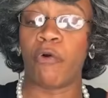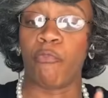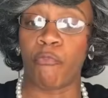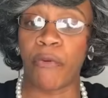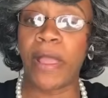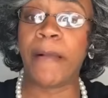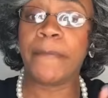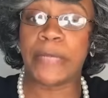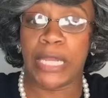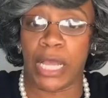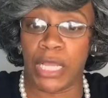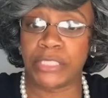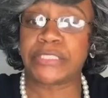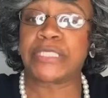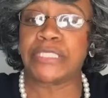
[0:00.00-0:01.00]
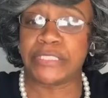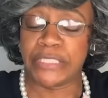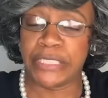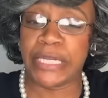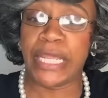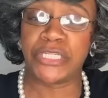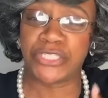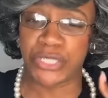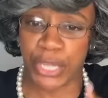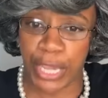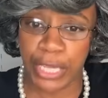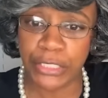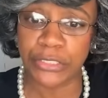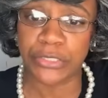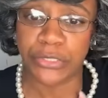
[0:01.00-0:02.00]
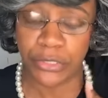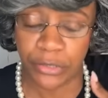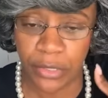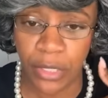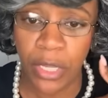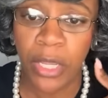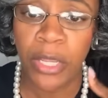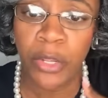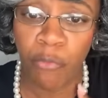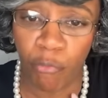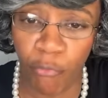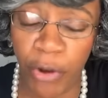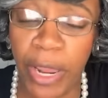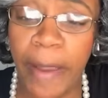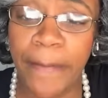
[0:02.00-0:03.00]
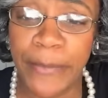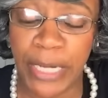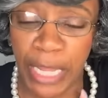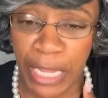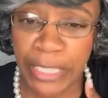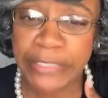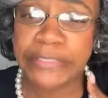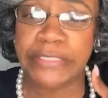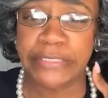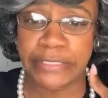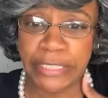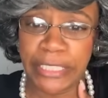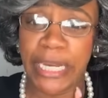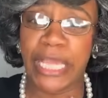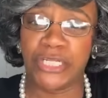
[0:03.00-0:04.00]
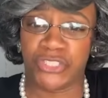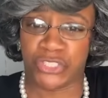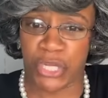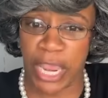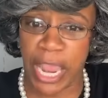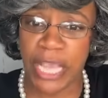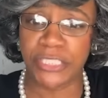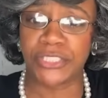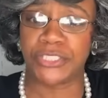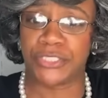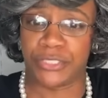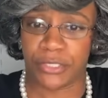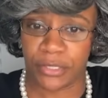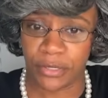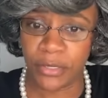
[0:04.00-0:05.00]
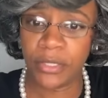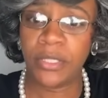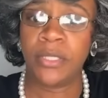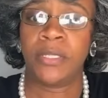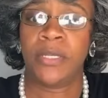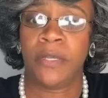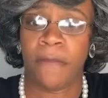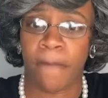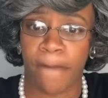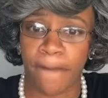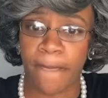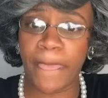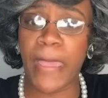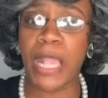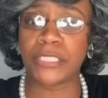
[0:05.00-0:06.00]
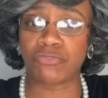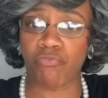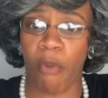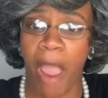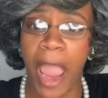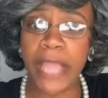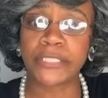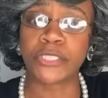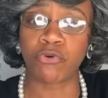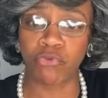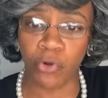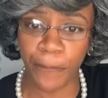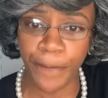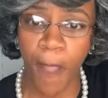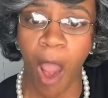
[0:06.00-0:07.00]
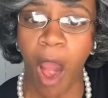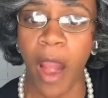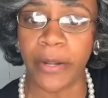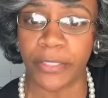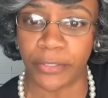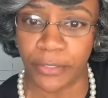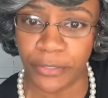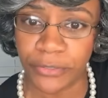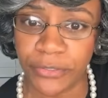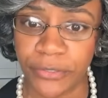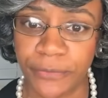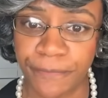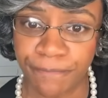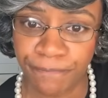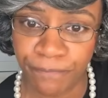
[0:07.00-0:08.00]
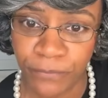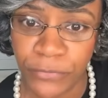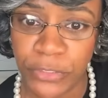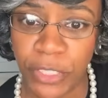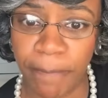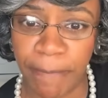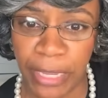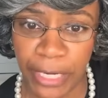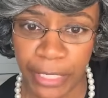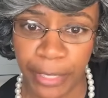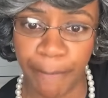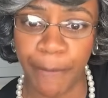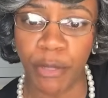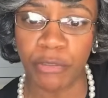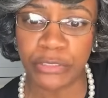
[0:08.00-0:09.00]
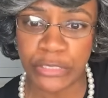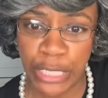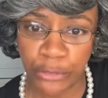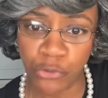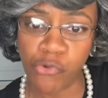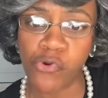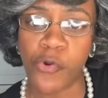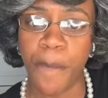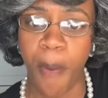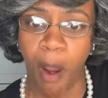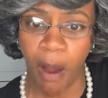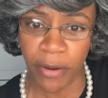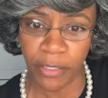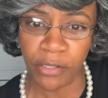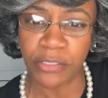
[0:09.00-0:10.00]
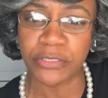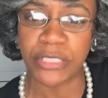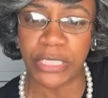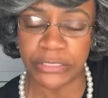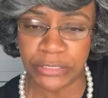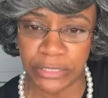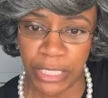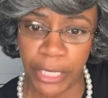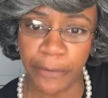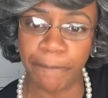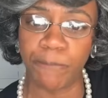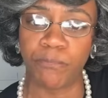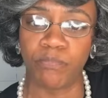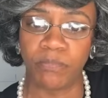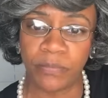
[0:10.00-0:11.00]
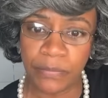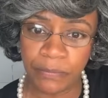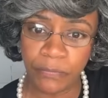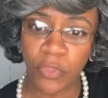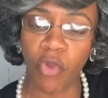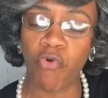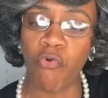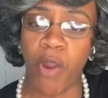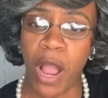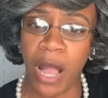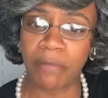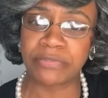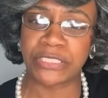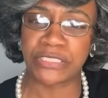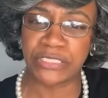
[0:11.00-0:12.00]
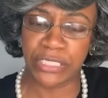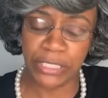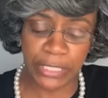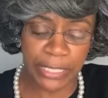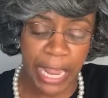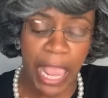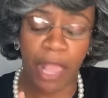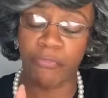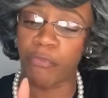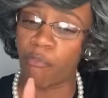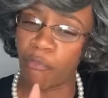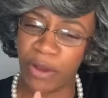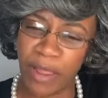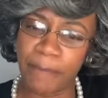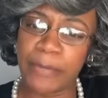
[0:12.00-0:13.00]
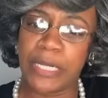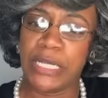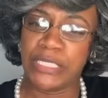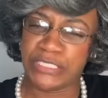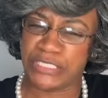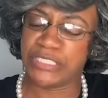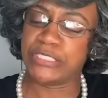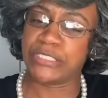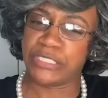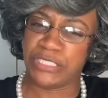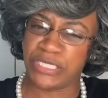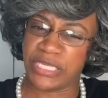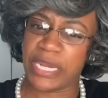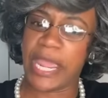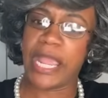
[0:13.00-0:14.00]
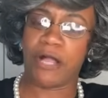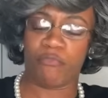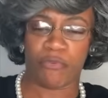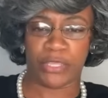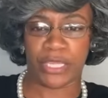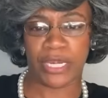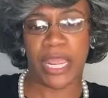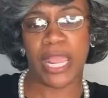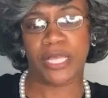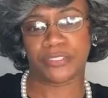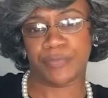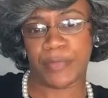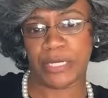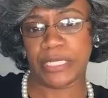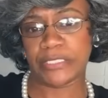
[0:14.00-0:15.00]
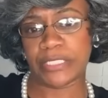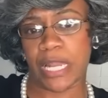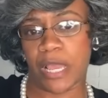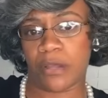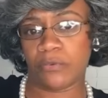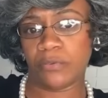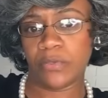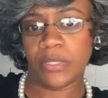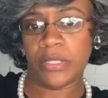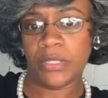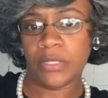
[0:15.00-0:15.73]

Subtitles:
called remnants is in their chest. Remnants is in their chest. That's right, doodle particles. Dominican Beauty said doodle particles, that's it. The crumbs is in your nail, the remnants is in your nail when your nails be this long.